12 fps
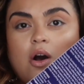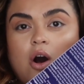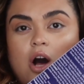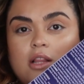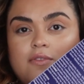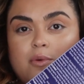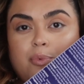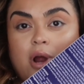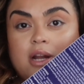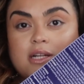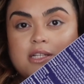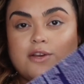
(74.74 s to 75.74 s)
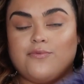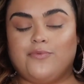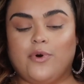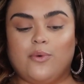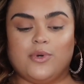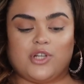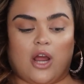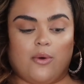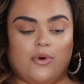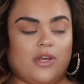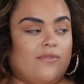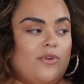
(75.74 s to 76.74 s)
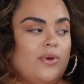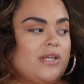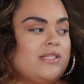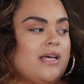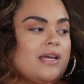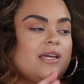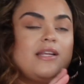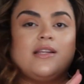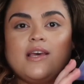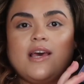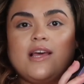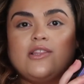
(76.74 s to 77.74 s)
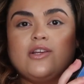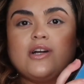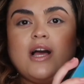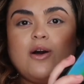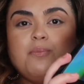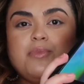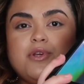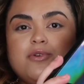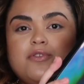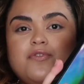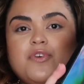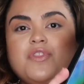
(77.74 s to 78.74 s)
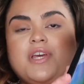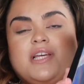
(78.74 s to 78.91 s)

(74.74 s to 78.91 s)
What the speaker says: all of the product info, which I will give you in a second. And look how beautiful the